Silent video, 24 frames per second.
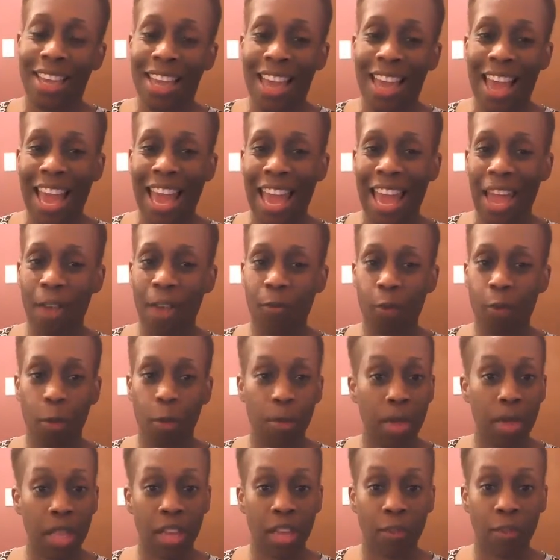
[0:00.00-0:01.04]
And for
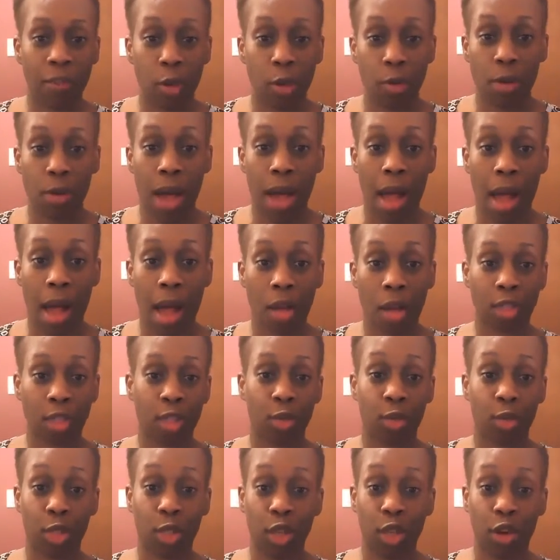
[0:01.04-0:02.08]
many of you, I
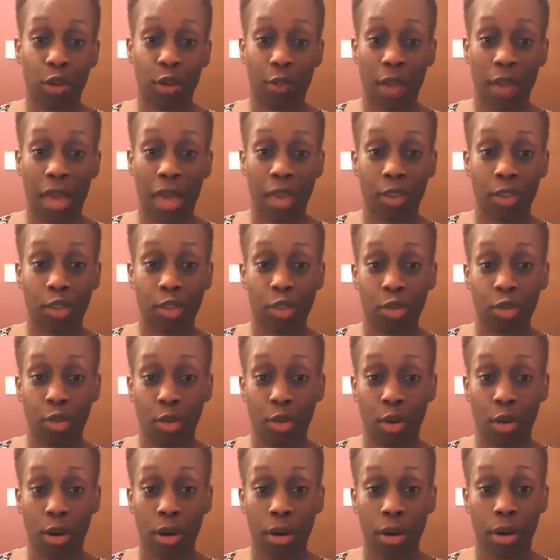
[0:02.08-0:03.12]
also serve as
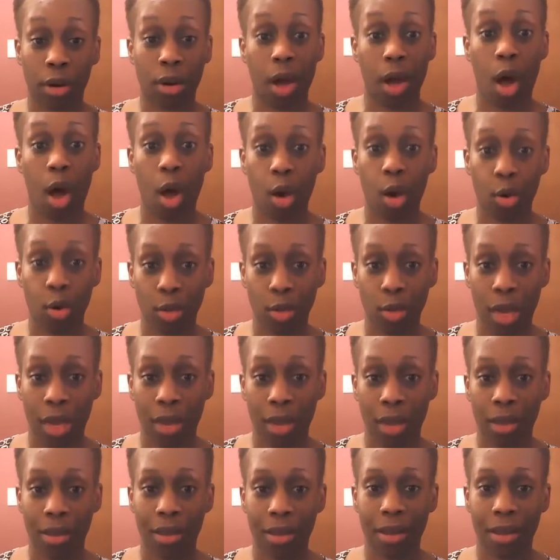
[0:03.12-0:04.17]
your
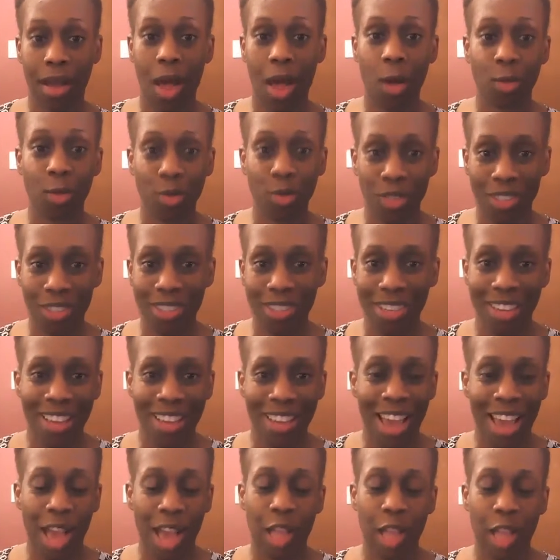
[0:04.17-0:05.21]
CODA coach.
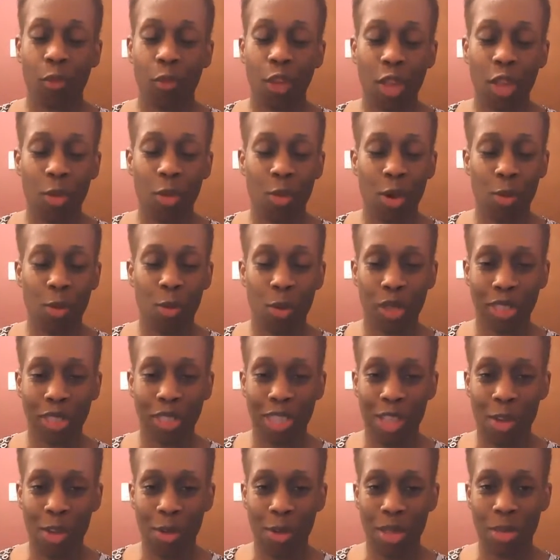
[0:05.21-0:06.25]
And if anyone wants to
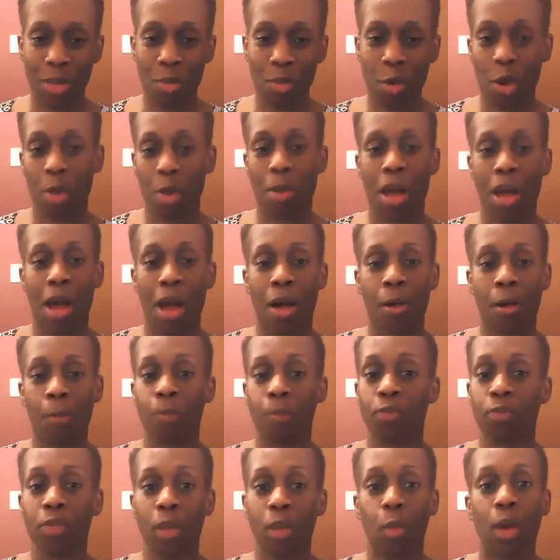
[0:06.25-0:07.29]
know any more about
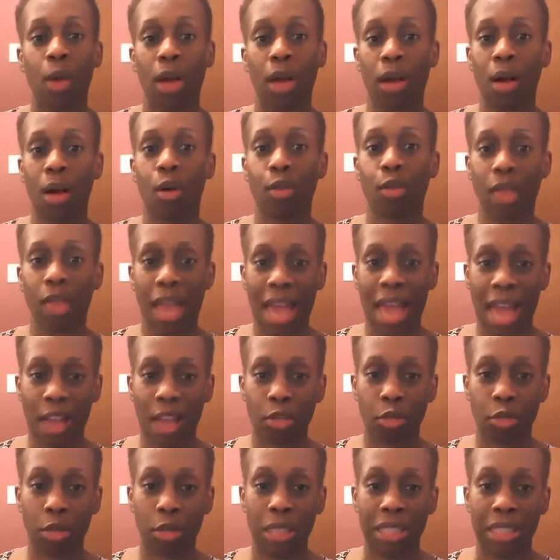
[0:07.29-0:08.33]
what CODA
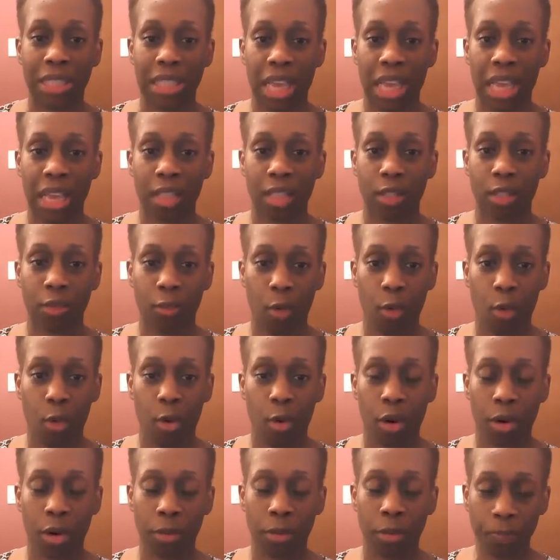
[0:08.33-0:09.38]
actually stands
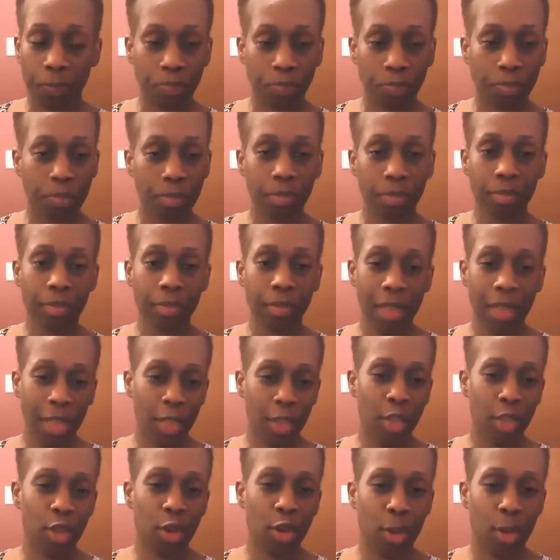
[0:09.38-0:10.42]
for,
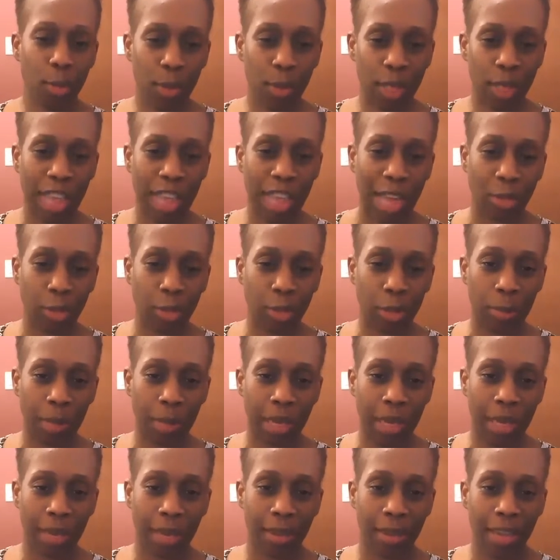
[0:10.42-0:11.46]
you can reach out to
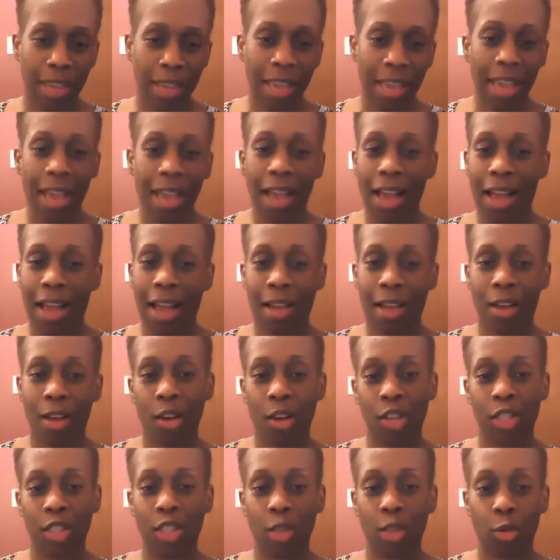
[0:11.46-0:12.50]
me
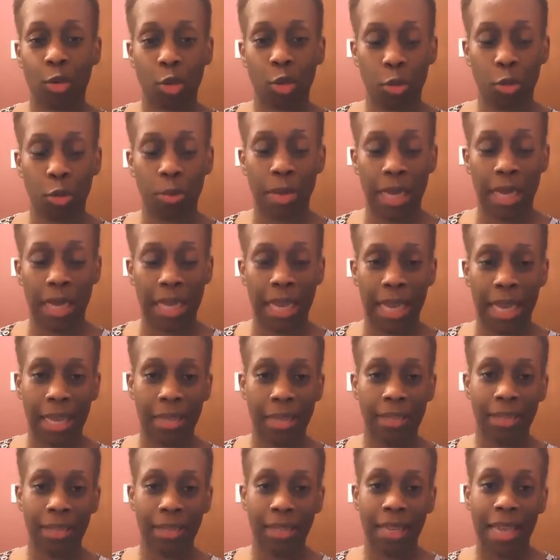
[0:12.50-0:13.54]
on social media.